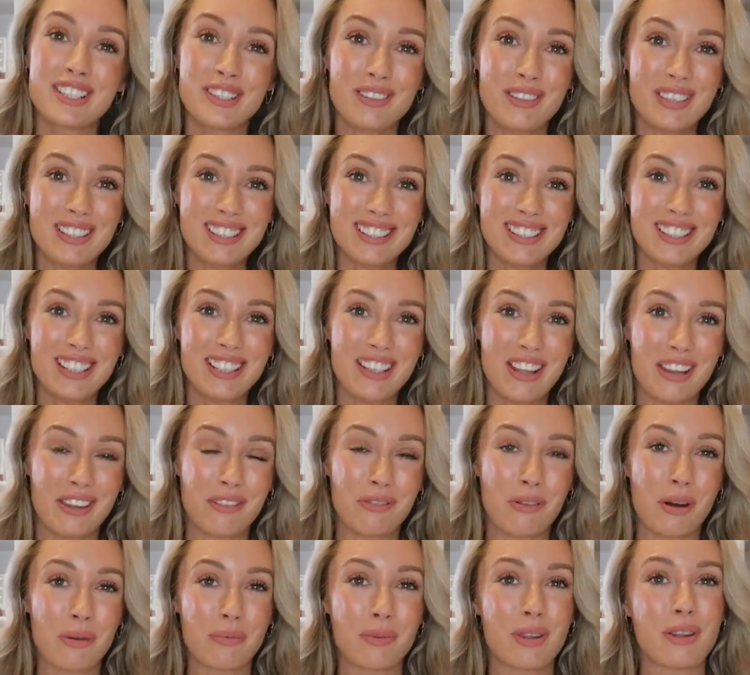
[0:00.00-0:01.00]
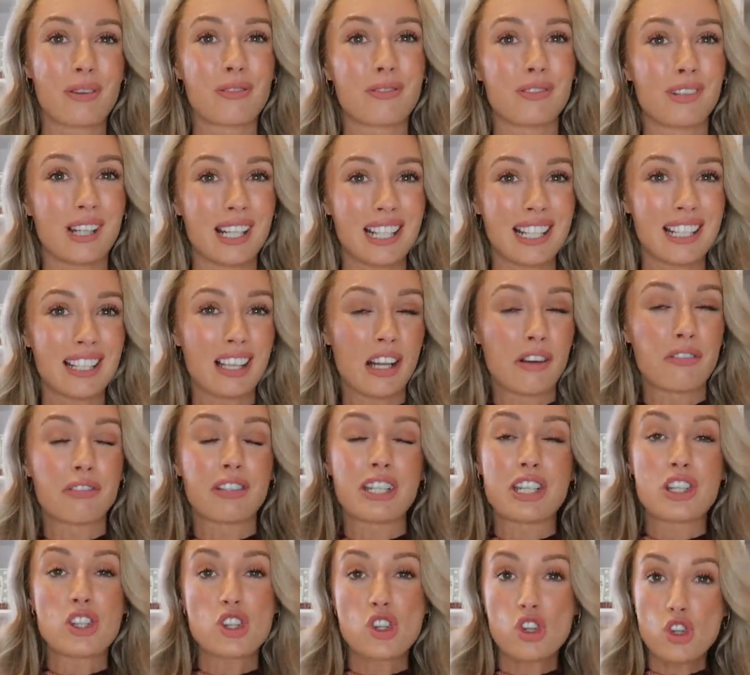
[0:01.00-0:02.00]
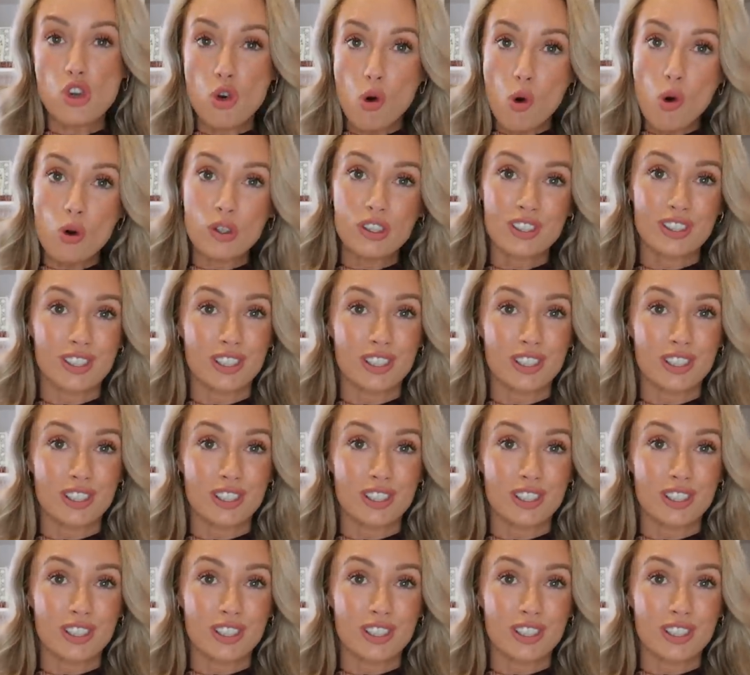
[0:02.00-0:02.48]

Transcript: So this is another one with a really lovely short